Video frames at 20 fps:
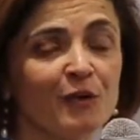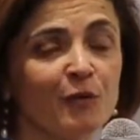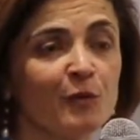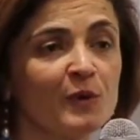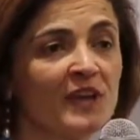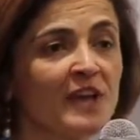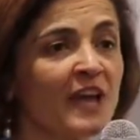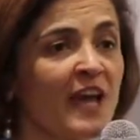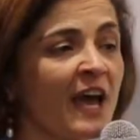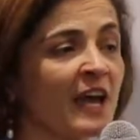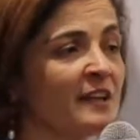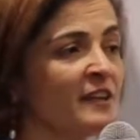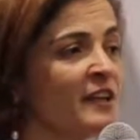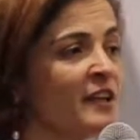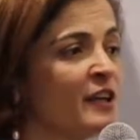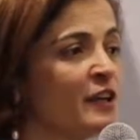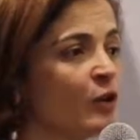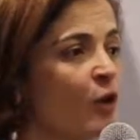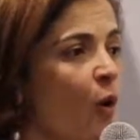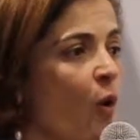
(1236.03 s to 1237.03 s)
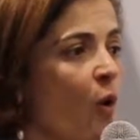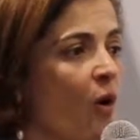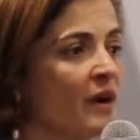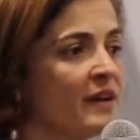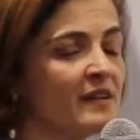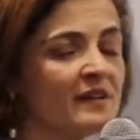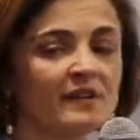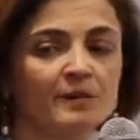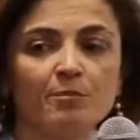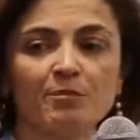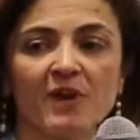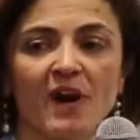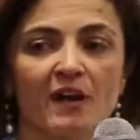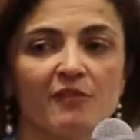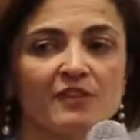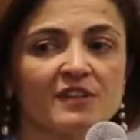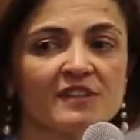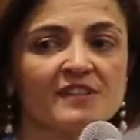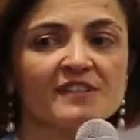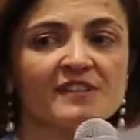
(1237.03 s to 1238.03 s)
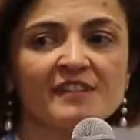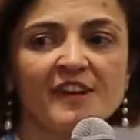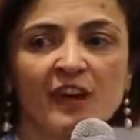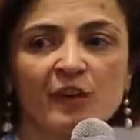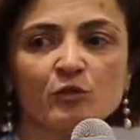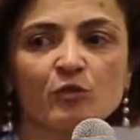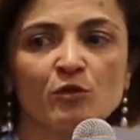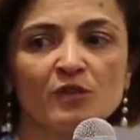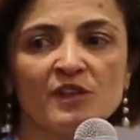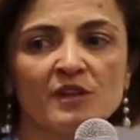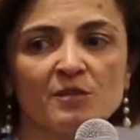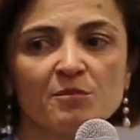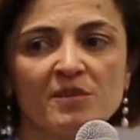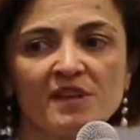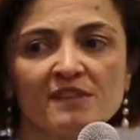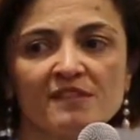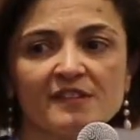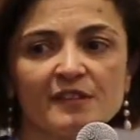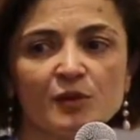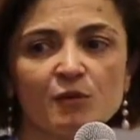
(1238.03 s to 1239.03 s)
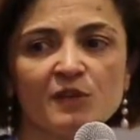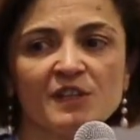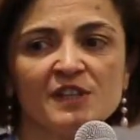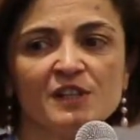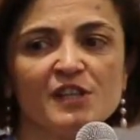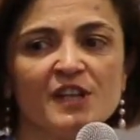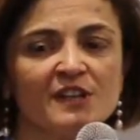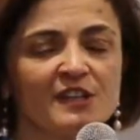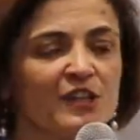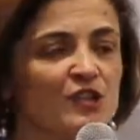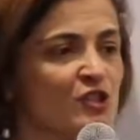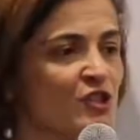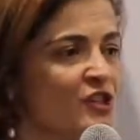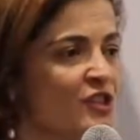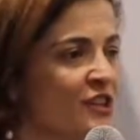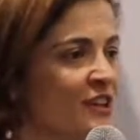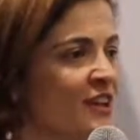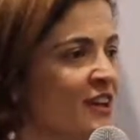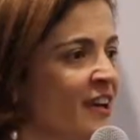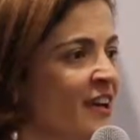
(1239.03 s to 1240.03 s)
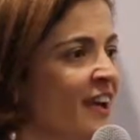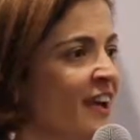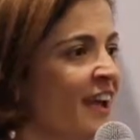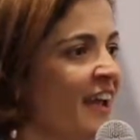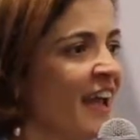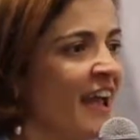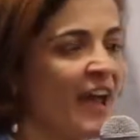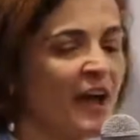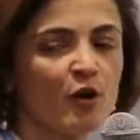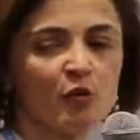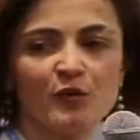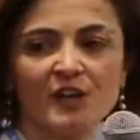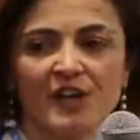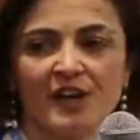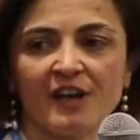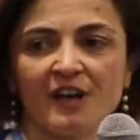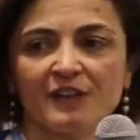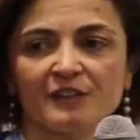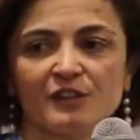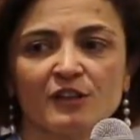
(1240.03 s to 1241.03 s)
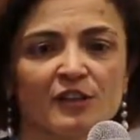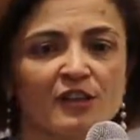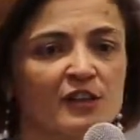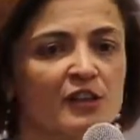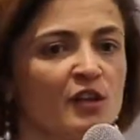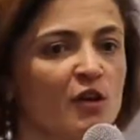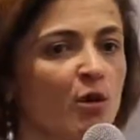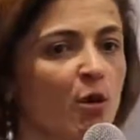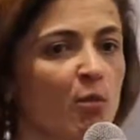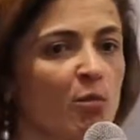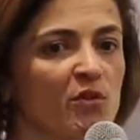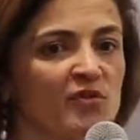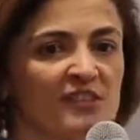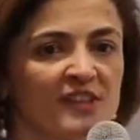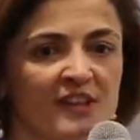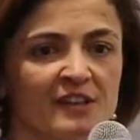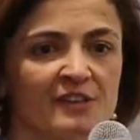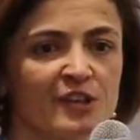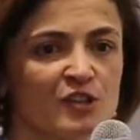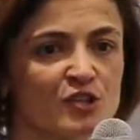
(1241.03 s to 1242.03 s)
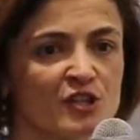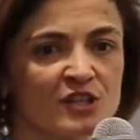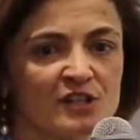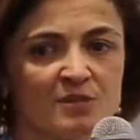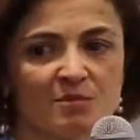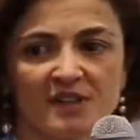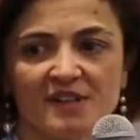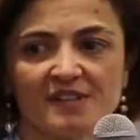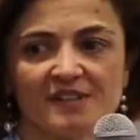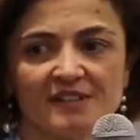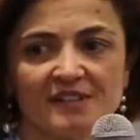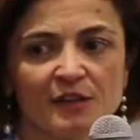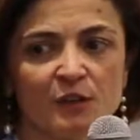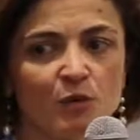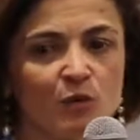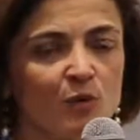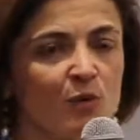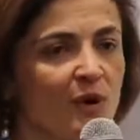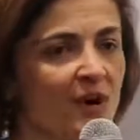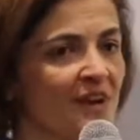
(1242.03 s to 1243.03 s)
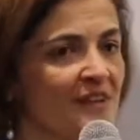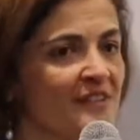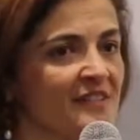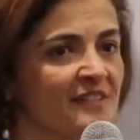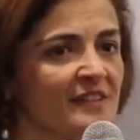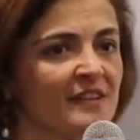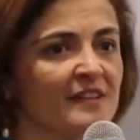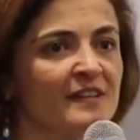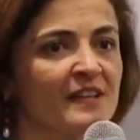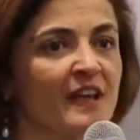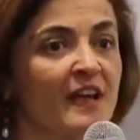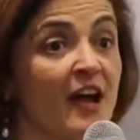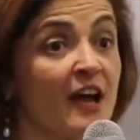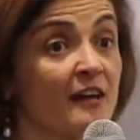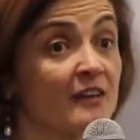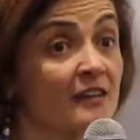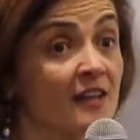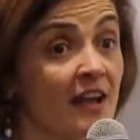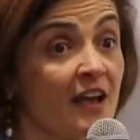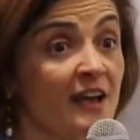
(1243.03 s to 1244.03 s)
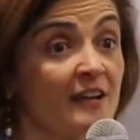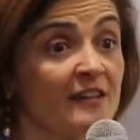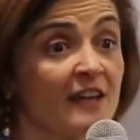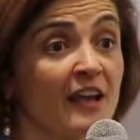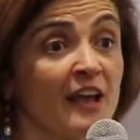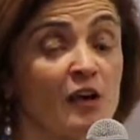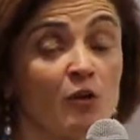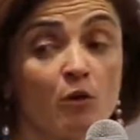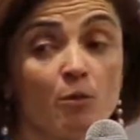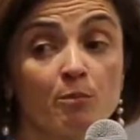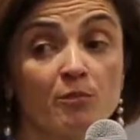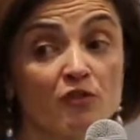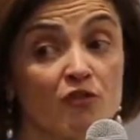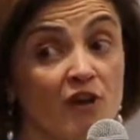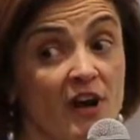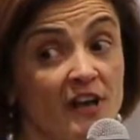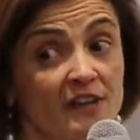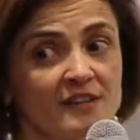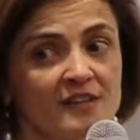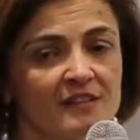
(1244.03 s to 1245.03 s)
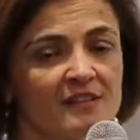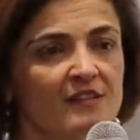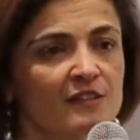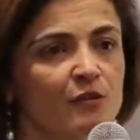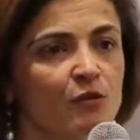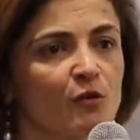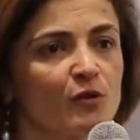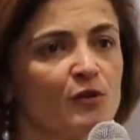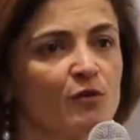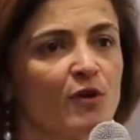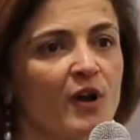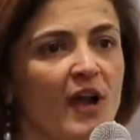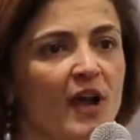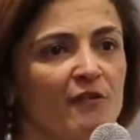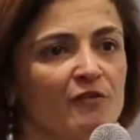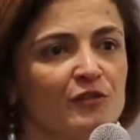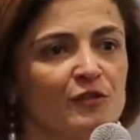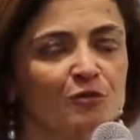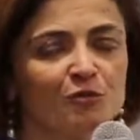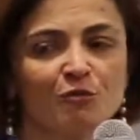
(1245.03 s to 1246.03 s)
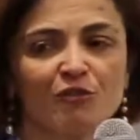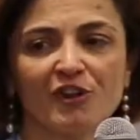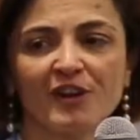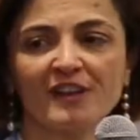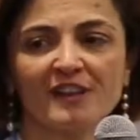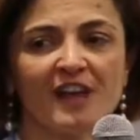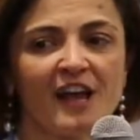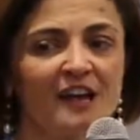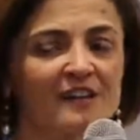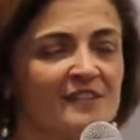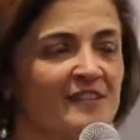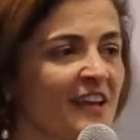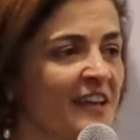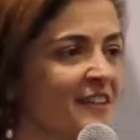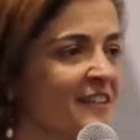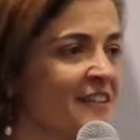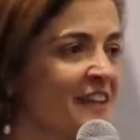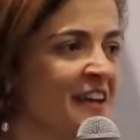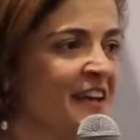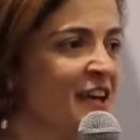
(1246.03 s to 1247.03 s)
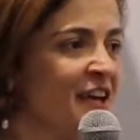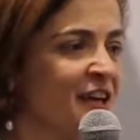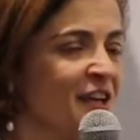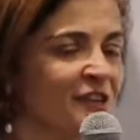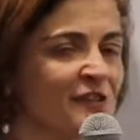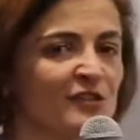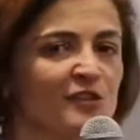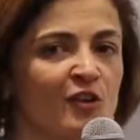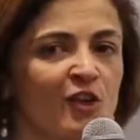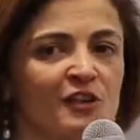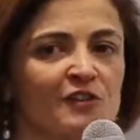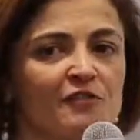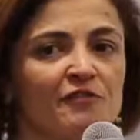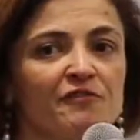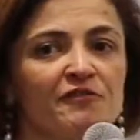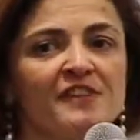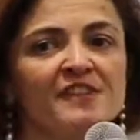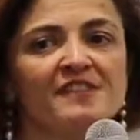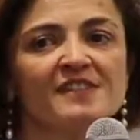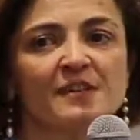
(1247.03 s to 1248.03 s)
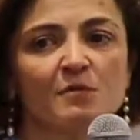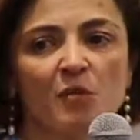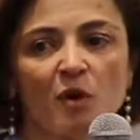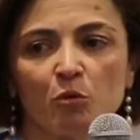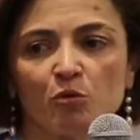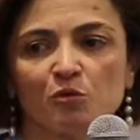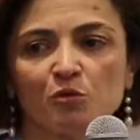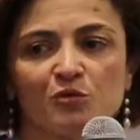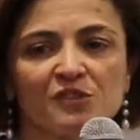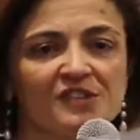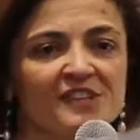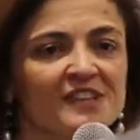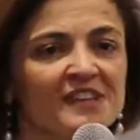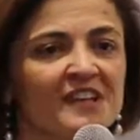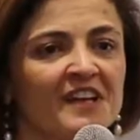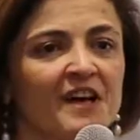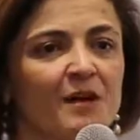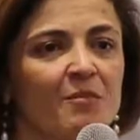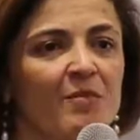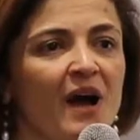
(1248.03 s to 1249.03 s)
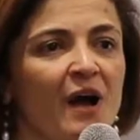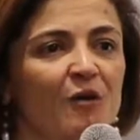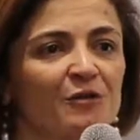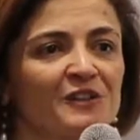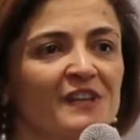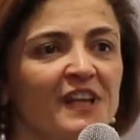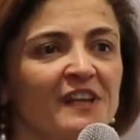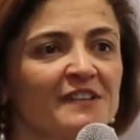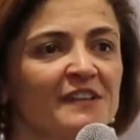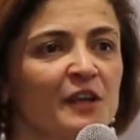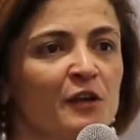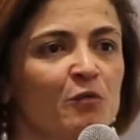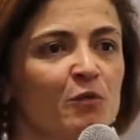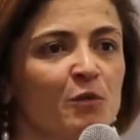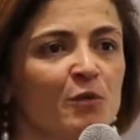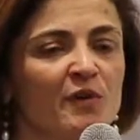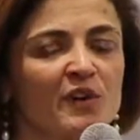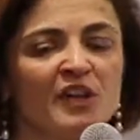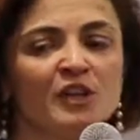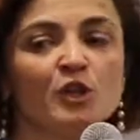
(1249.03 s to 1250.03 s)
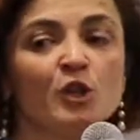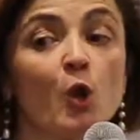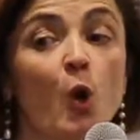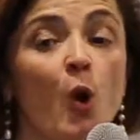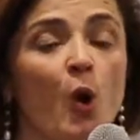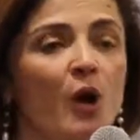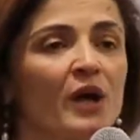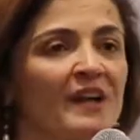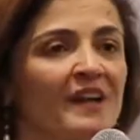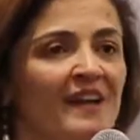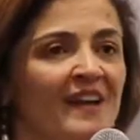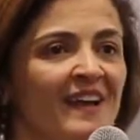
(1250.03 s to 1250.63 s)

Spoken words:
we can ignore the private sector in Brazil in the energy area, the renewables energy in Brazil. I think they are there, they are operating, so you have to realize that it's not feasible to think about that they will ignore